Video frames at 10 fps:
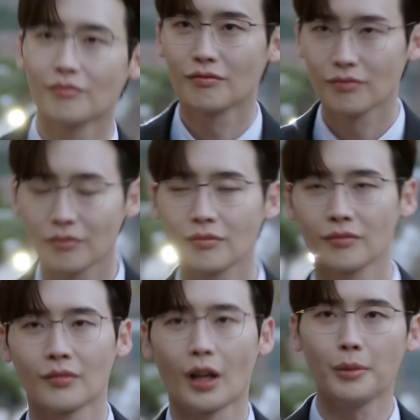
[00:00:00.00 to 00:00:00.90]
various
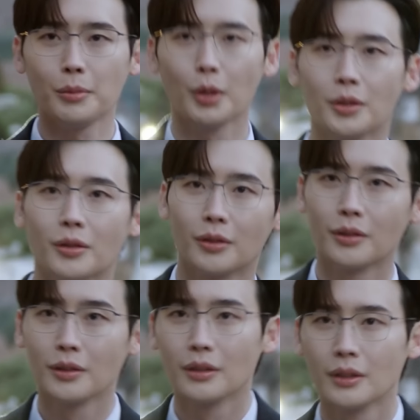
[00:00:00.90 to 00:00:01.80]
trivial
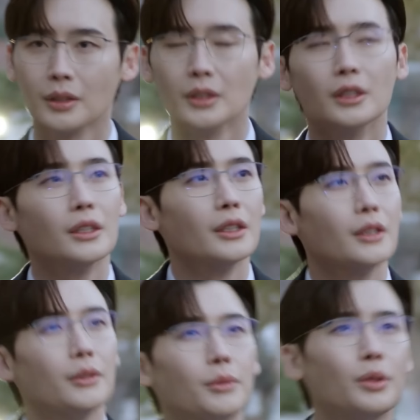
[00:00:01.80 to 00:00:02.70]
frustrations encountered at
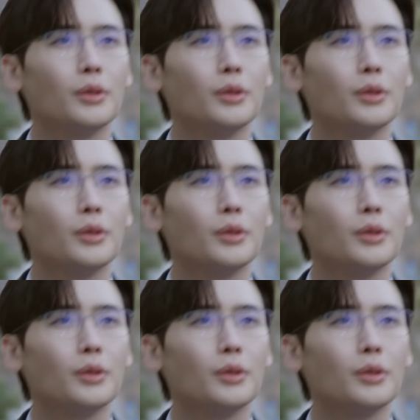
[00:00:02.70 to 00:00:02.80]
work.